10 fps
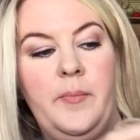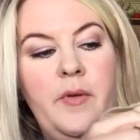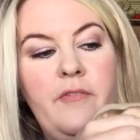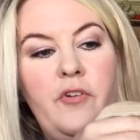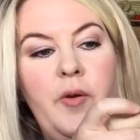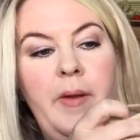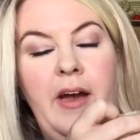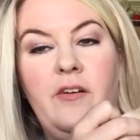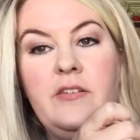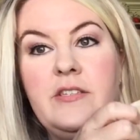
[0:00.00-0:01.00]

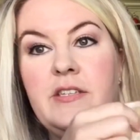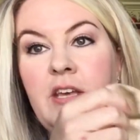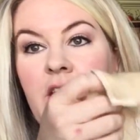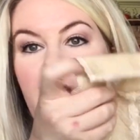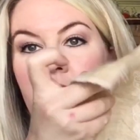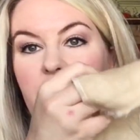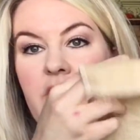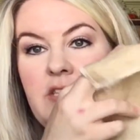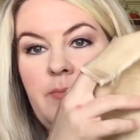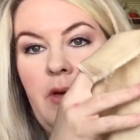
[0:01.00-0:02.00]
Farmhouse
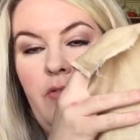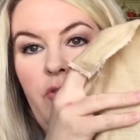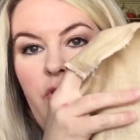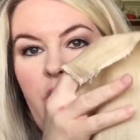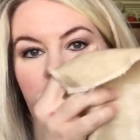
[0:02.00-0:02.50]
this month. And